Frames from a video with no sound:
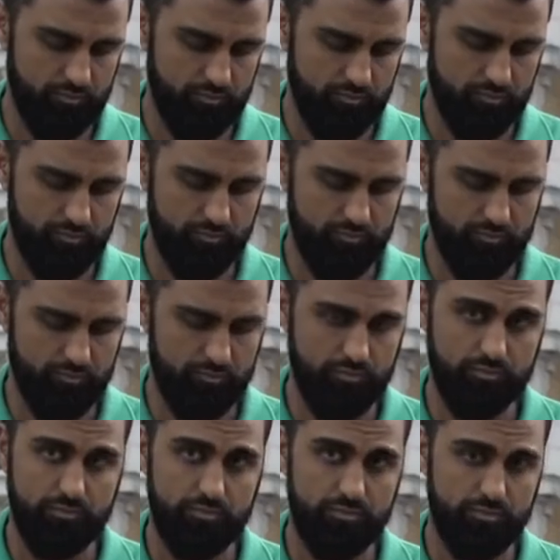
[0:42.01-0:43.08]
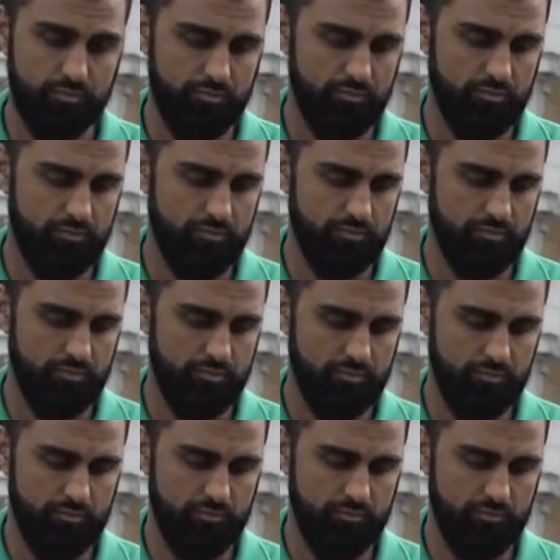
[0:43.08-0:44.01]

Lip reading: This person isn't speaking.